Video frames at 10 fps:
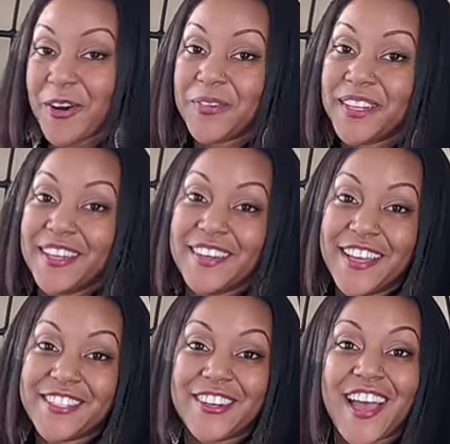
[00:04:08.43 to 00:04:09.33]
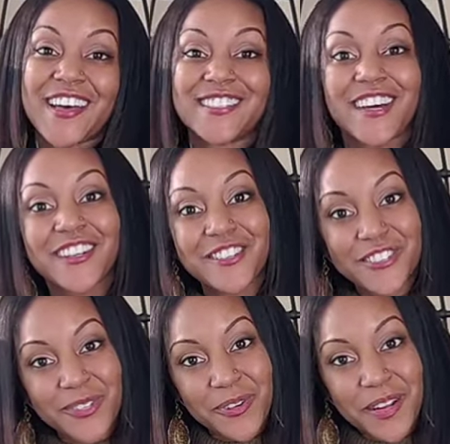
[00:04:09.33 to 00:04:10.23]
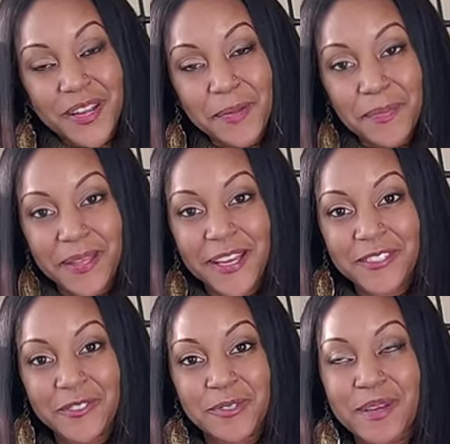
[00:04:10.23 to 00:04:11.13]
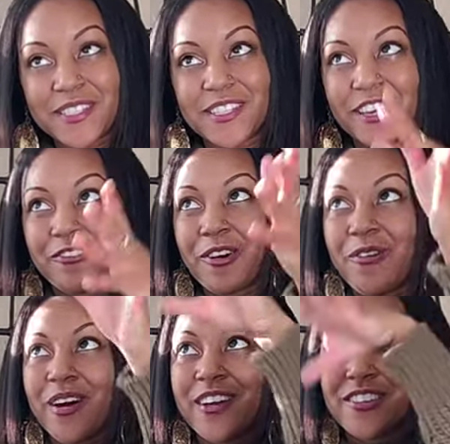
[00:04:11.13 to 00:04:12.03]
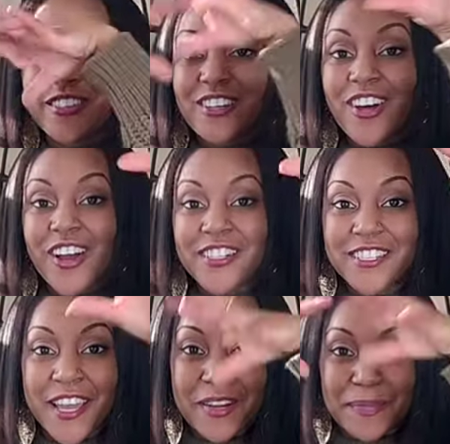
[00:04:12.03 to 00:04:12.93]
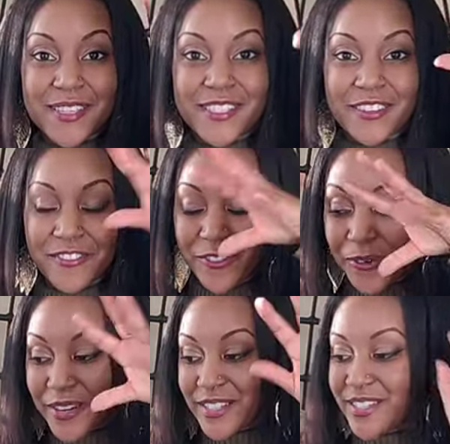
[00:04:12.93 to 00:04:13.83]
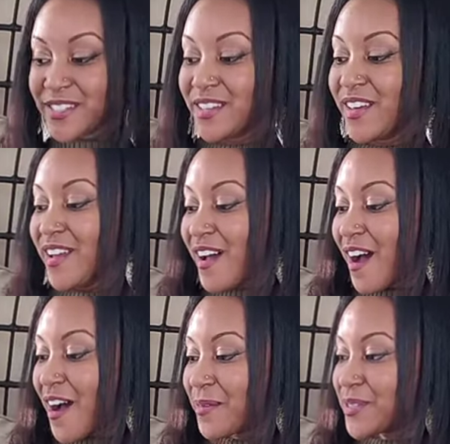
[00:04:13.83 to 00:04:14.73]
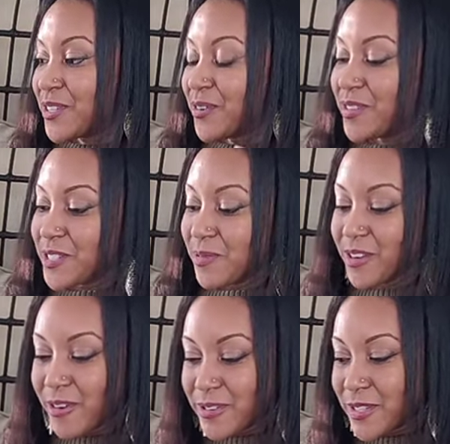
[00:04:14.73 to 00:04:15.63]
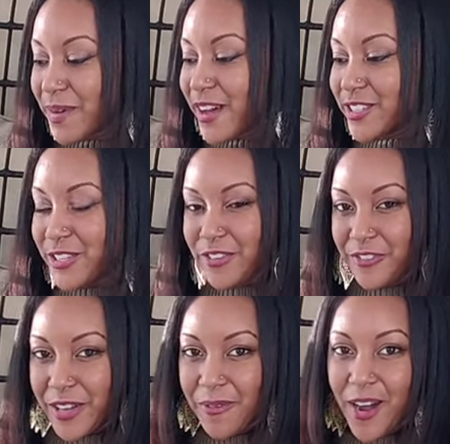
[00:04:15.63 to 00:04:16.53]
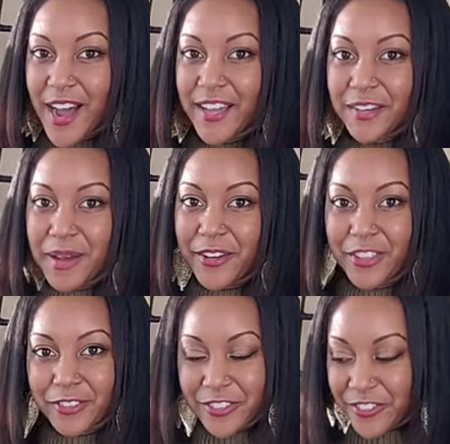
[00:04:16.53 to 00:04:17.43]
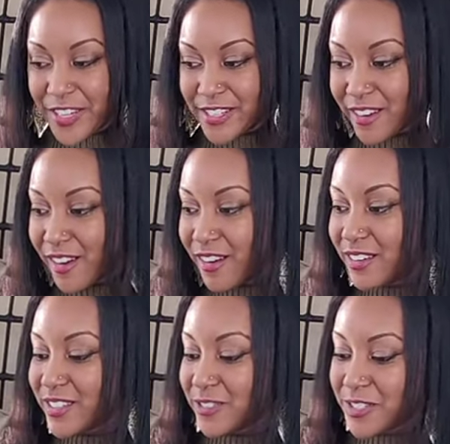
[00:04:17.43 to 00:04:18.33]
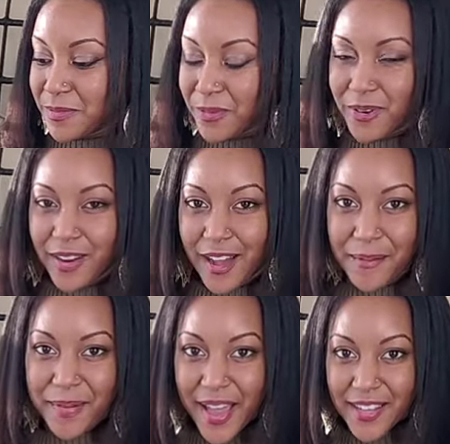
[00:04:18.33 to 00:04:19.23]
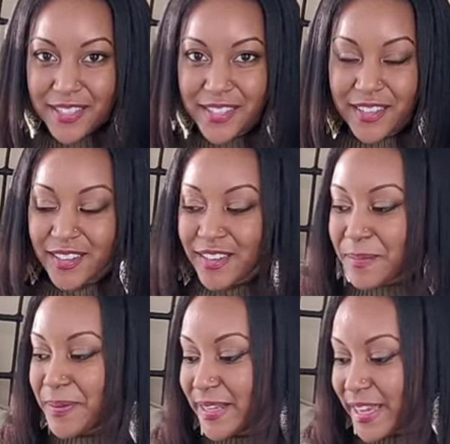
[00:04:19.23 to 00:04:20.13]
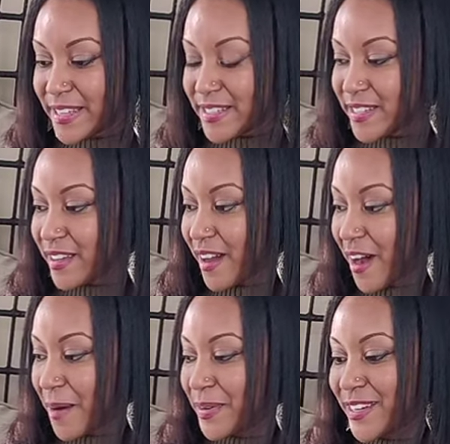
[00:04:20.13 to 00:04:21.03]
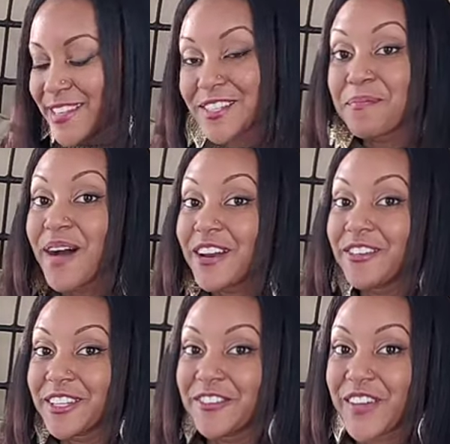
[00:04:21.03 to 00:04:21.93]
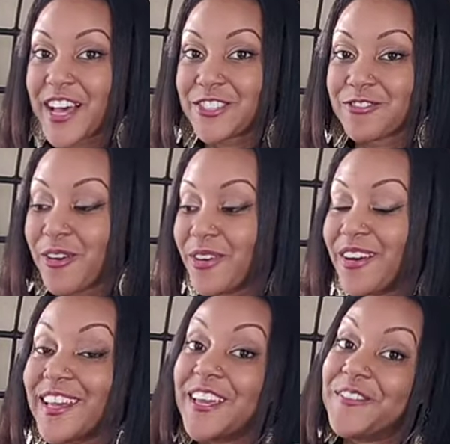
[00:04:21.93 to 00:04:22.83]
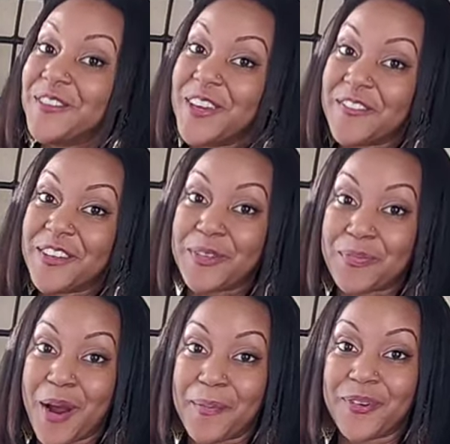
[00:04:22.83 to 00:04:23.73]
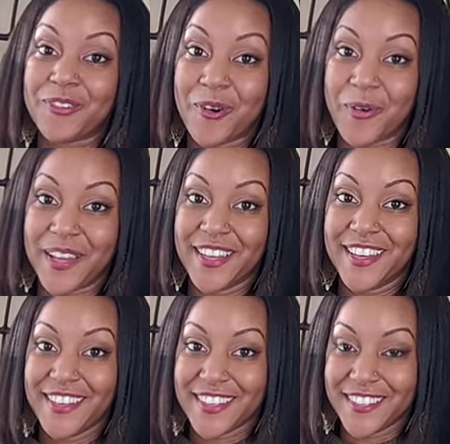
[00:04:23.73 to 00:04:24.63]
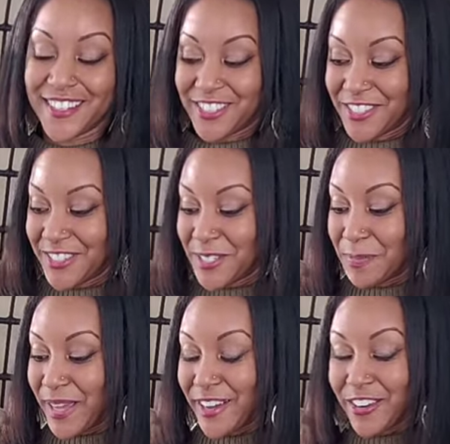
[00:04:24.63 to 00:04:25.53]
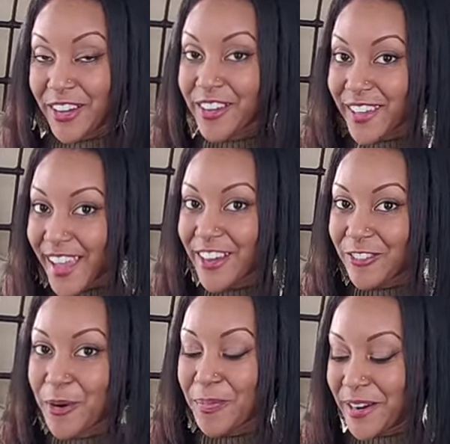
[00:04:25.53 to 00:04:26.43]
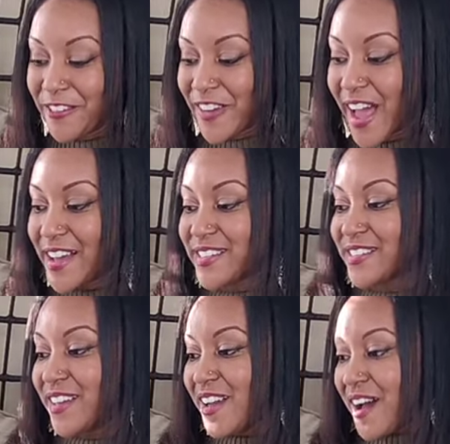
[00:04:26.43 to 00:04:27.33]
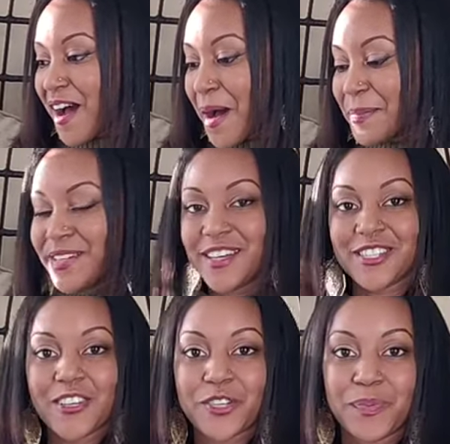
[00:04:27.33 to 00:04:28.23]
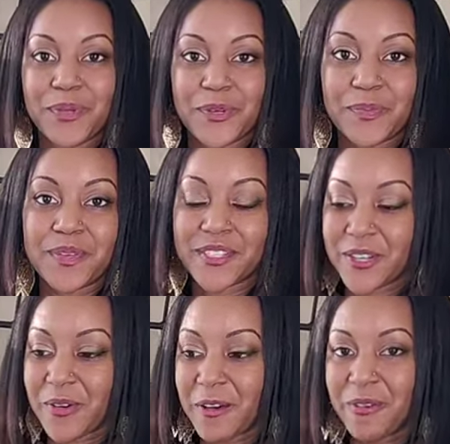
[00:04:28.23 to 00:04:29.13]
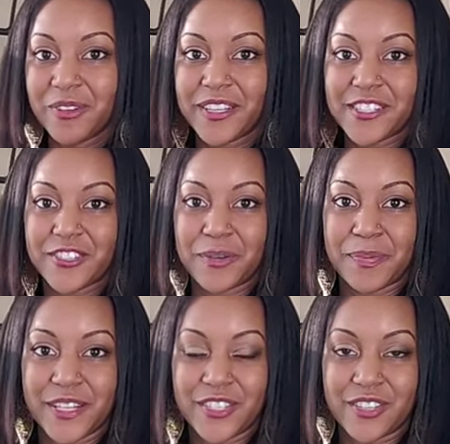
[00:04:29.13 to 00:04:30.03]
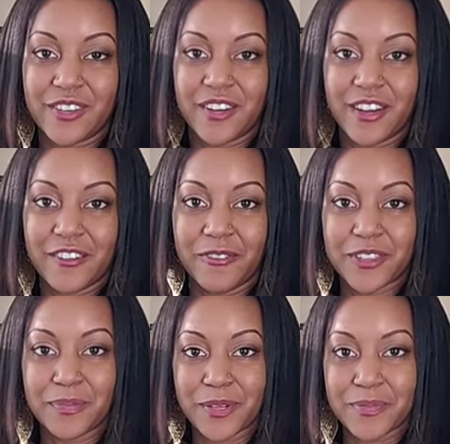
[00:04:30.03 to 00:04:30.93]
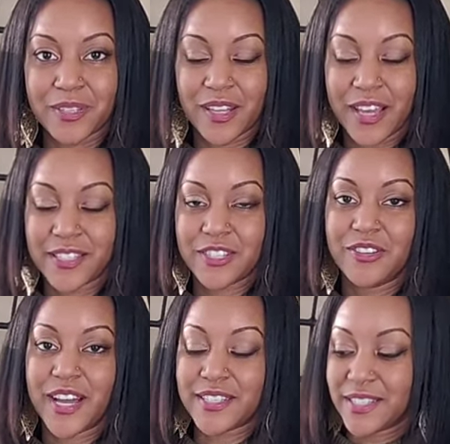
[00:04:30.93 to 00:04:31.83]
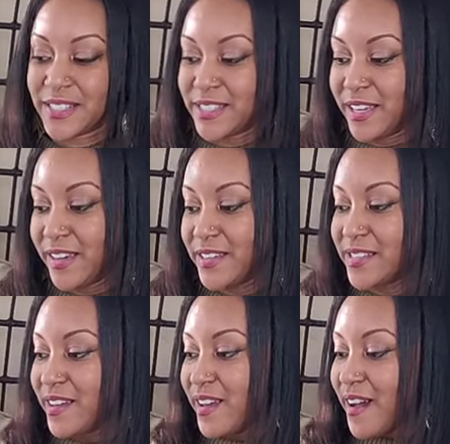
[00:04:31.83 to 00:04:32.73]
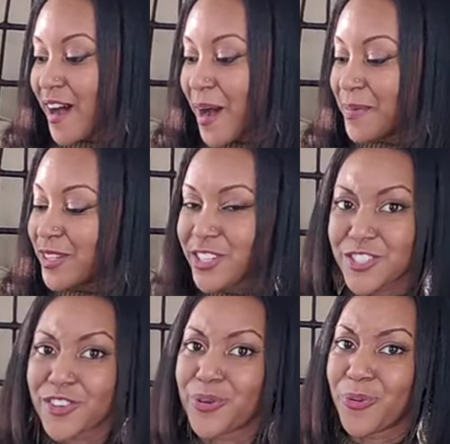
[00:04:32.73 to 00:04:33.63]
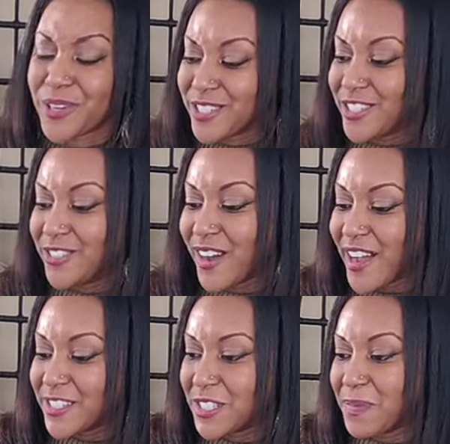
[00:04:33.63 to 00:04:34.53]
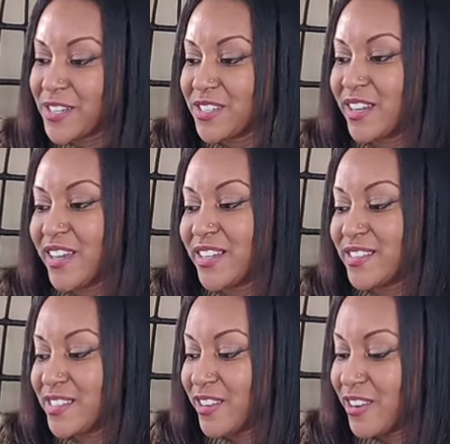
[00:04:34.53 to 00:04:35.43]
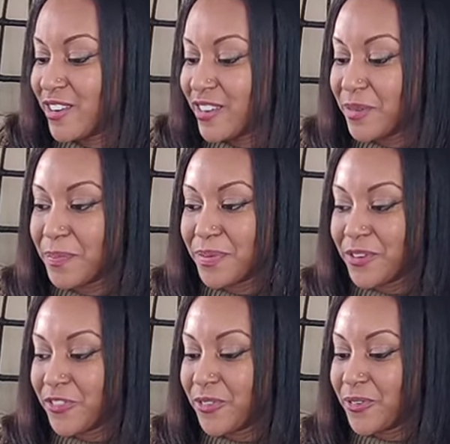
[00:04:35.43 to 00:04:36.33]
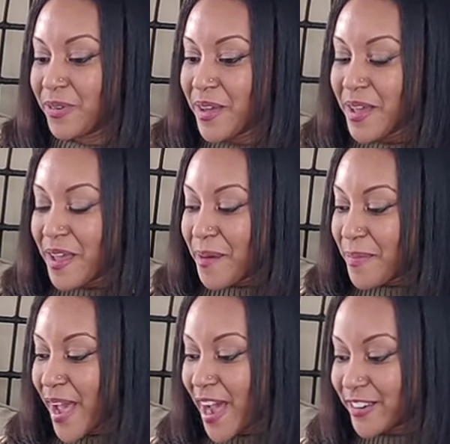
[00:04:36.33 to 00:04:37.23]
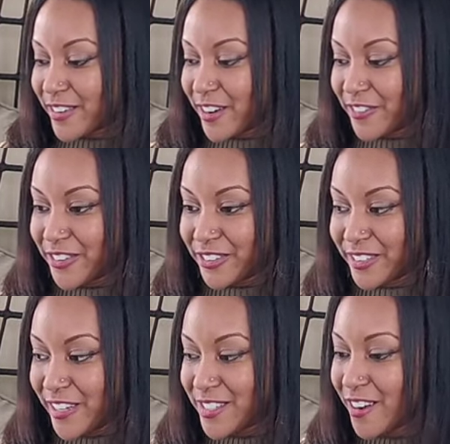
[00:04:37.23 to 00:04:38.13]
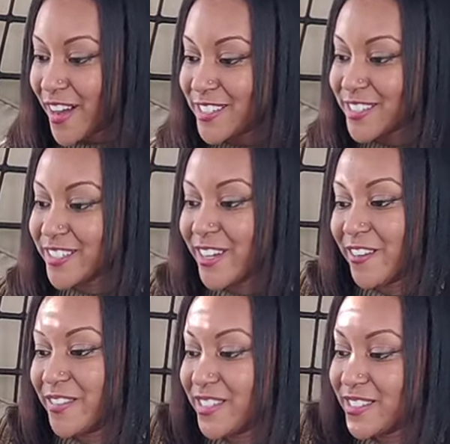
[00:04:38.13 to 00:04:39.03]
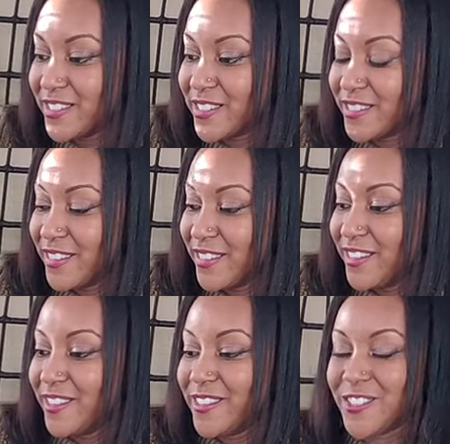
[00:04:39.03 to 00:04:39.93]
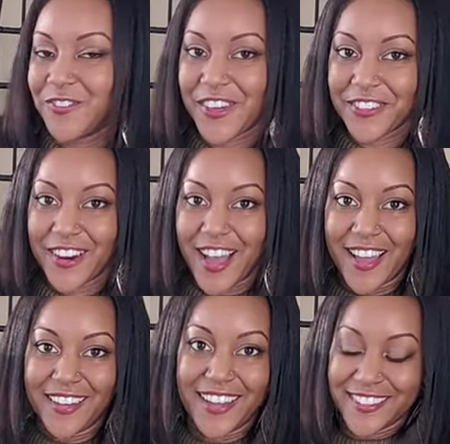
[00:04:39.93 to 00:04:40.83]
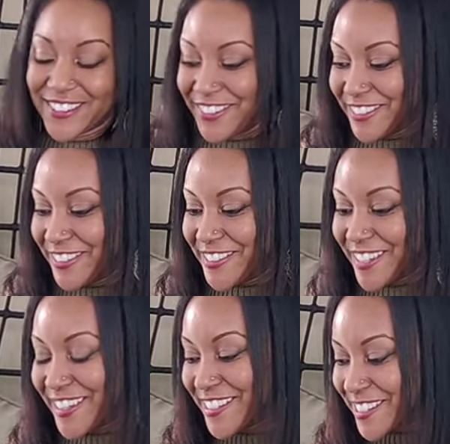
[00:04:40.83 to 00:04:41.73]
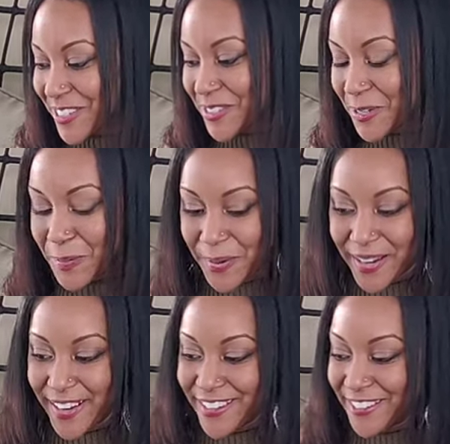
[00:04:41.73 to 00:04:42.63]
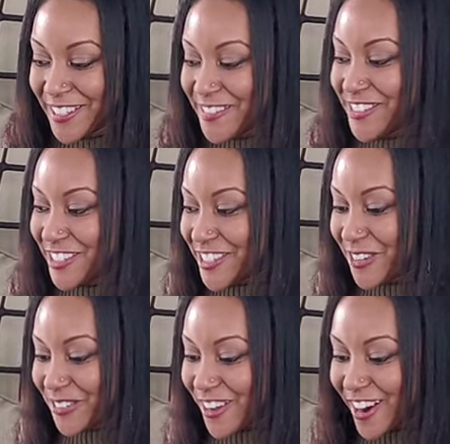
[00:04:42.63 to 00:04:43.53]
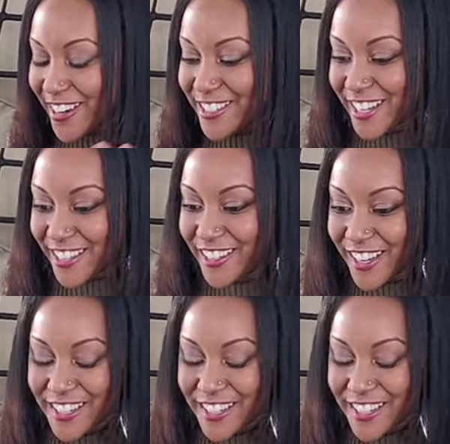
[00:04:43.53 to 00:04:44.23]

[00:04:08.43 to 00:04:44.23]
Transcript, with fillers: grown in nature as understory plants, which means they grow under the large canopies in forests. Um, so this one grows about two feet wide and about three feet tall, so it's a more compact plant. Um, it is a moderately fast grower if you give it the proper growing conditions. This plant can grow pretty fast. Um, it does also bloom, so I will insert a picture of what the blooms look like so you guys can see it. Um, it looks gorgeous, you guys, especially against her beautiful pattern of her leaves. Y'all, I just love this, this feathered highlight on her leaves. I think it's so, so pretty, and her leaves are just so large and